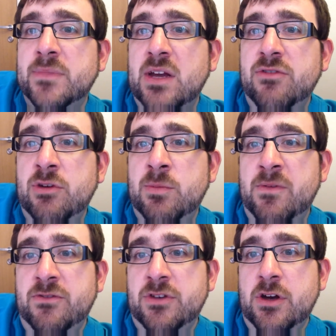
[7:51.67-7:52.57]
a few
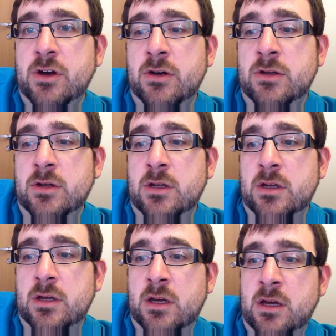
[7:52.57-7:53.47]
months ago.
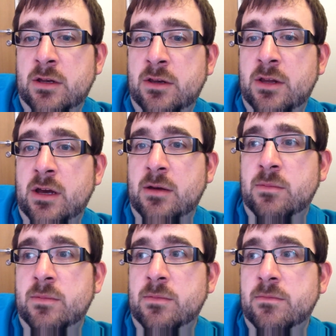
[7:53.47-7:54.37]
And
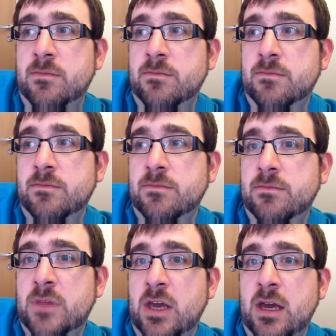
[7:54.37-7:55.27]

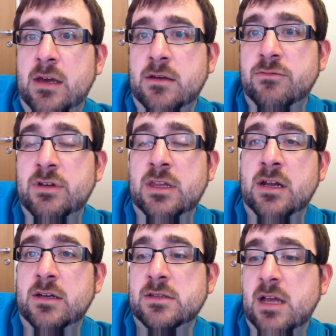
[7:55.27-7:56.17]
yeah, really
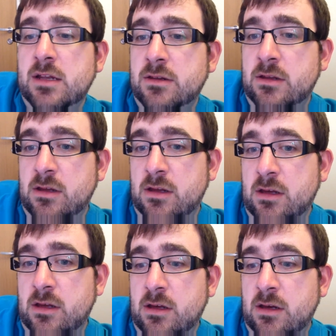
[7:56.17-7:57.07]
nice lad.
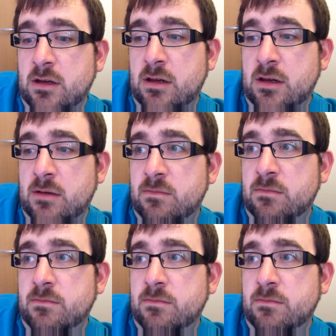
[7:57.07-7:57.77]
And